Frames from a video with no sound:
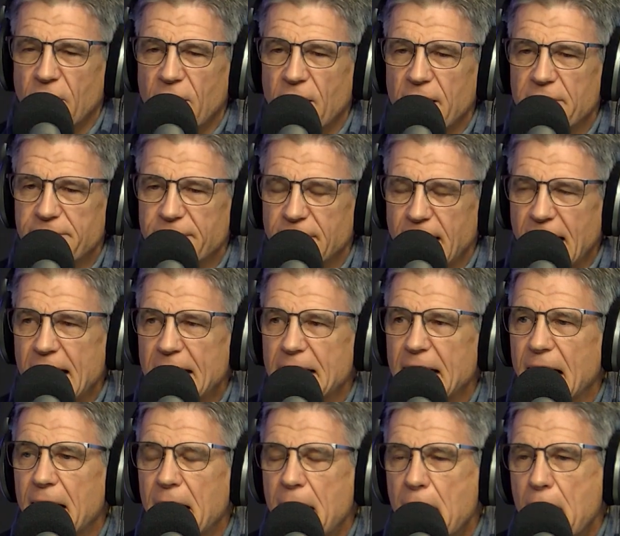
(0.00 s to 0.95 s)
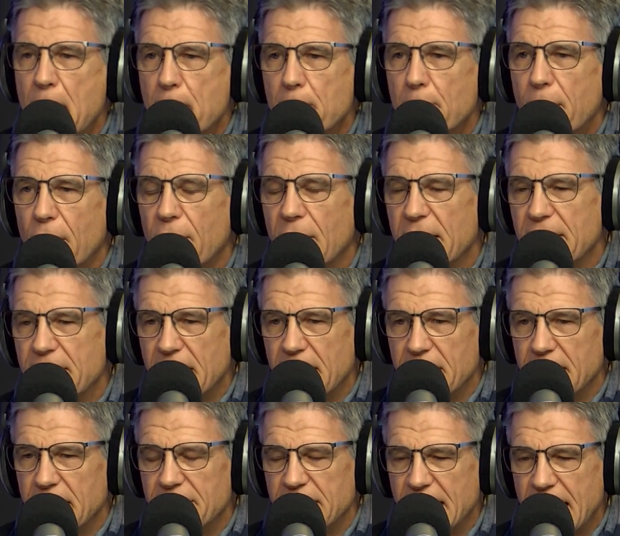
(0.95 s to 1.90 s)
life later by
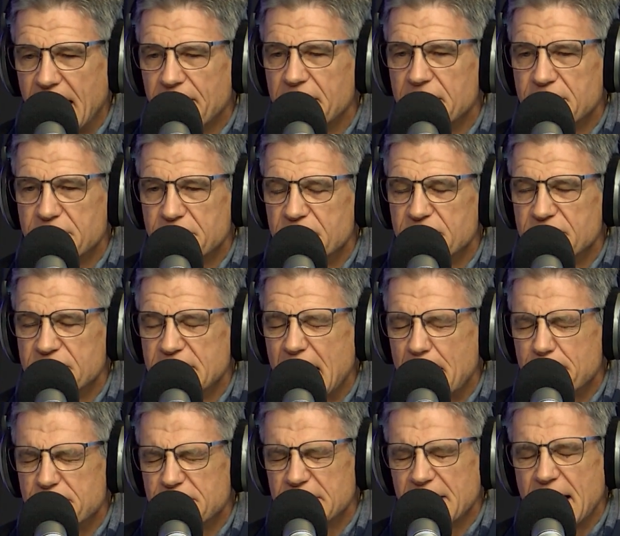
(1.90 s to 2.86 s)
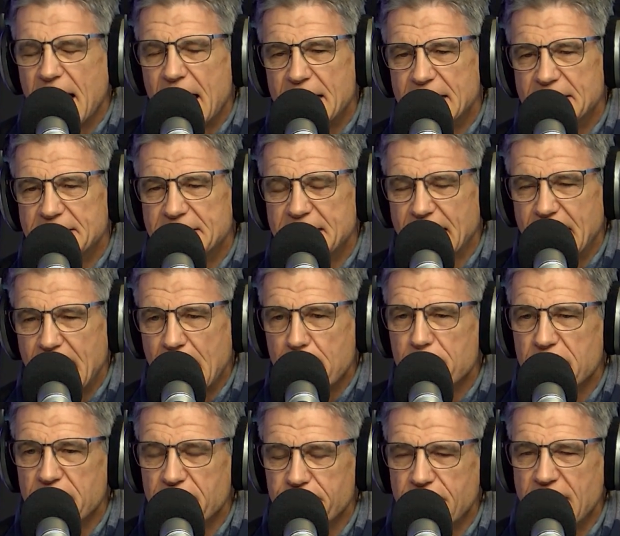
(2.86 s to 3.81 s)
the other two steps, and that is to
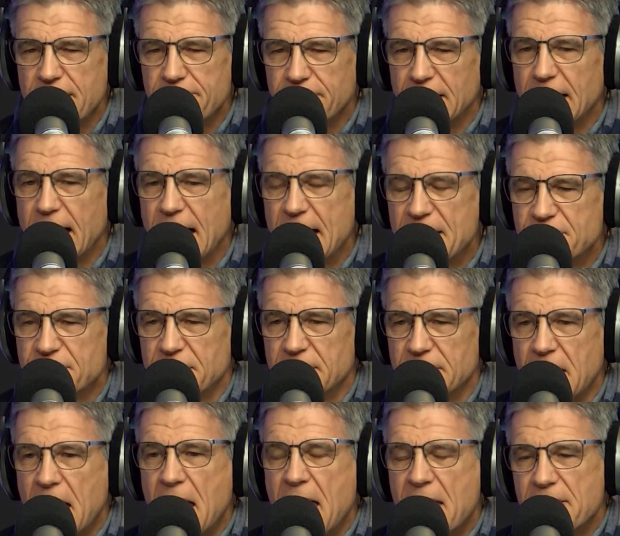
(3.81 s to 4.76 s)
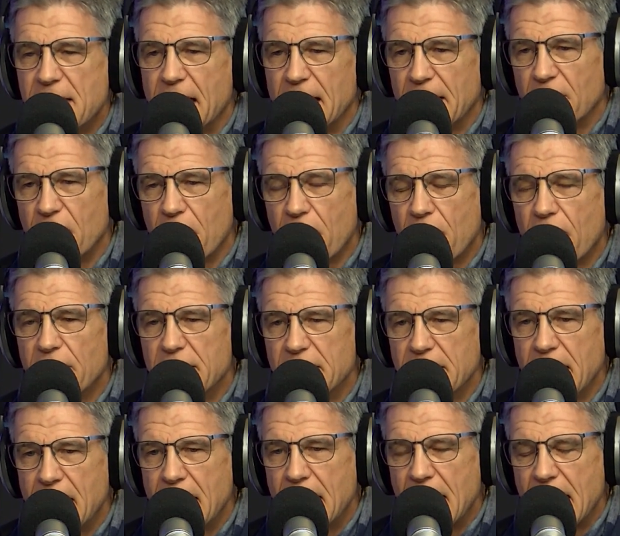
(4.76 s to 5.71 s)
come to the revelation that
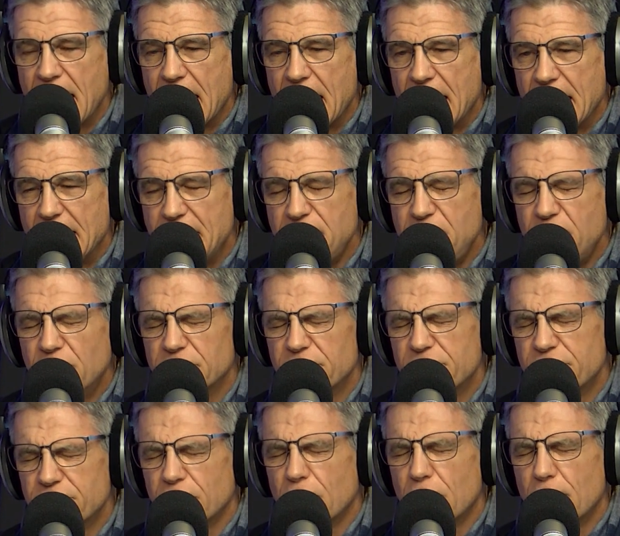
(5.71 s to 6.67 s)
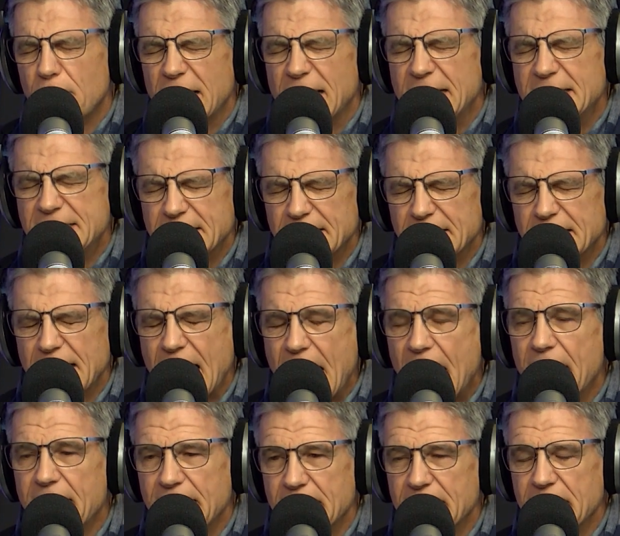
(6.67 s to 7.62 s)
God, in your trauma, he's
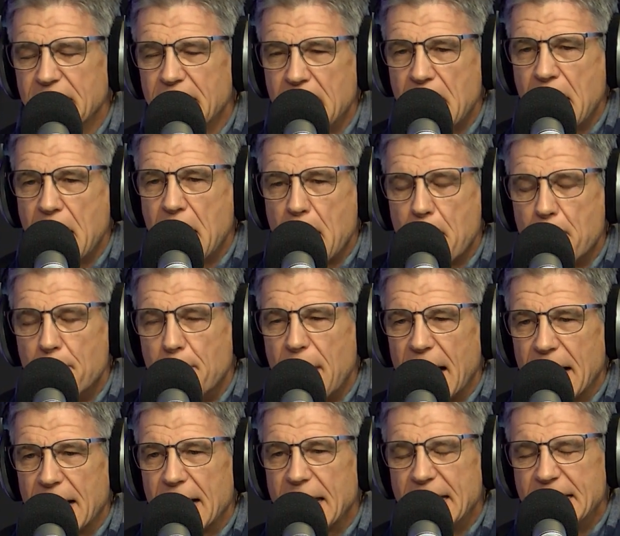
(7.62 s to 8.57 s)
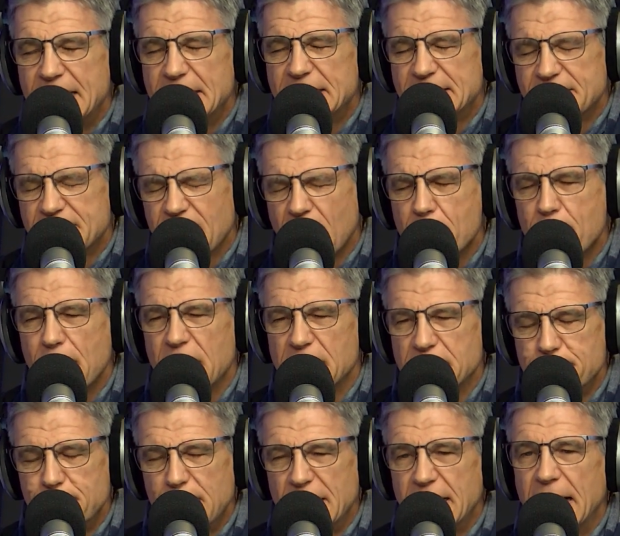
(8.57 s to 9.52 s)
allowed it, but he is so
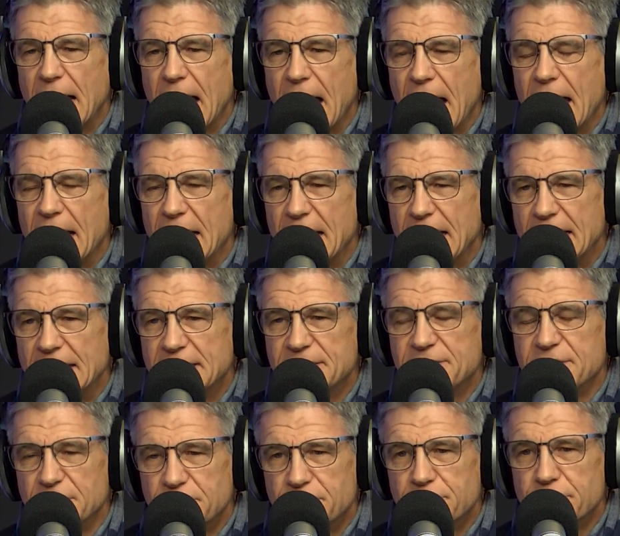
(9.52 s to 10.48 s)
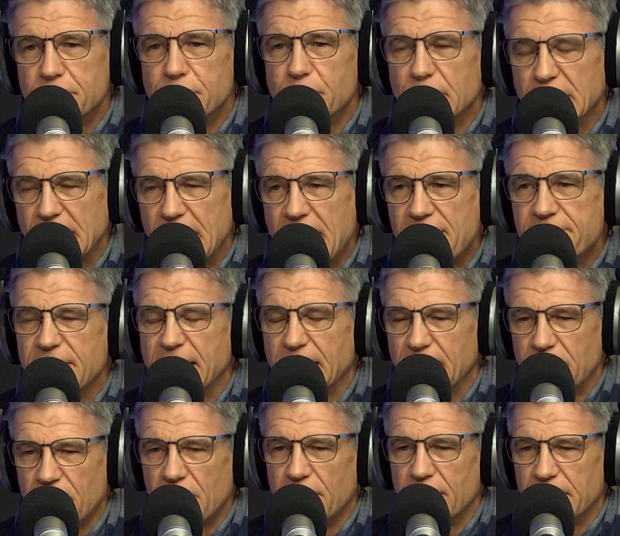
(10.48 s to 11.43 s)
much bigger, and he is the true and
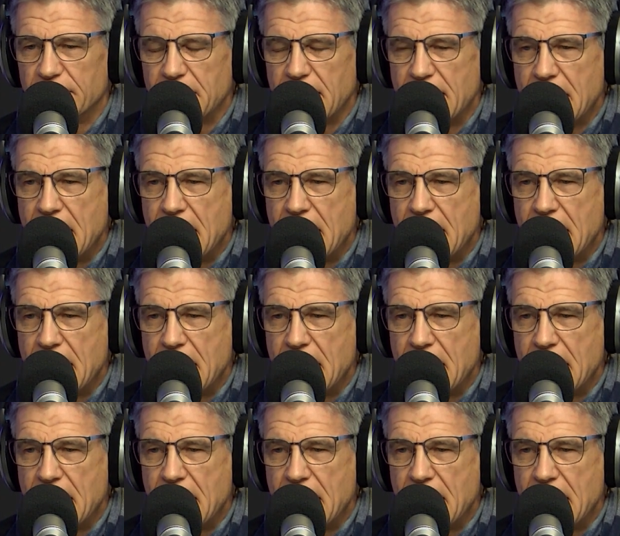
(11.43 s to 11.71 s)
loving God.